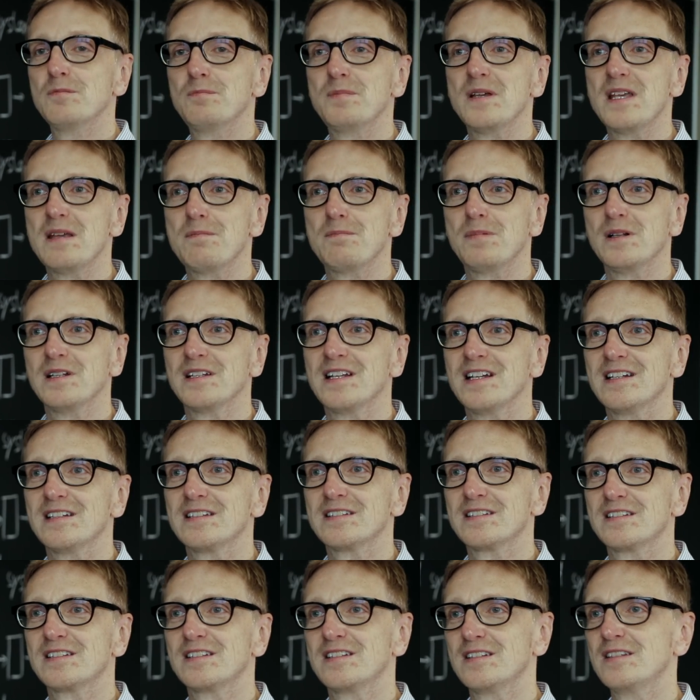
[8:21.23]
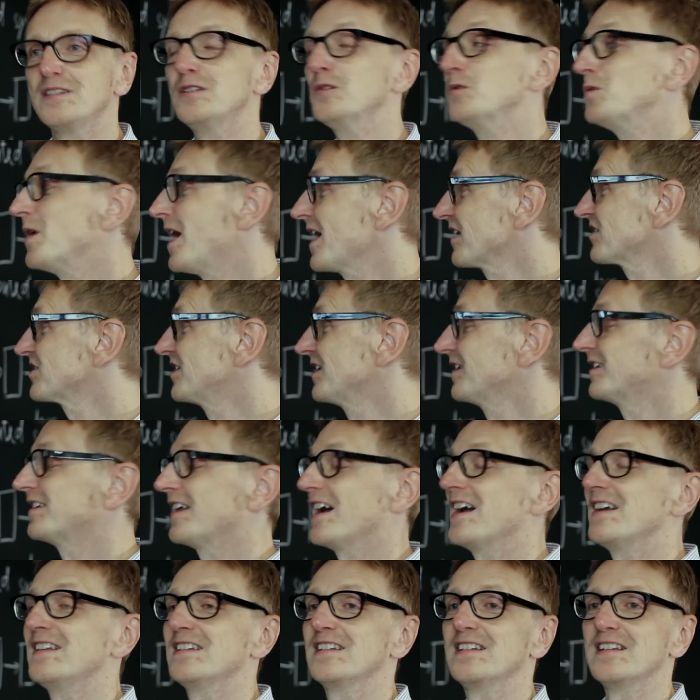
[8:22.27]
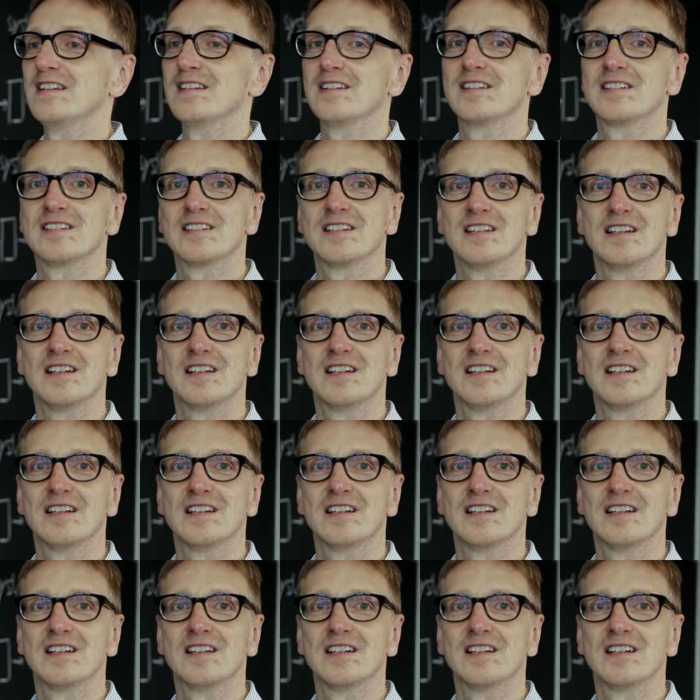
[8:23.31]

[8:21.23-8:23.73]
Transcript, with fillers: people that you actually signed this.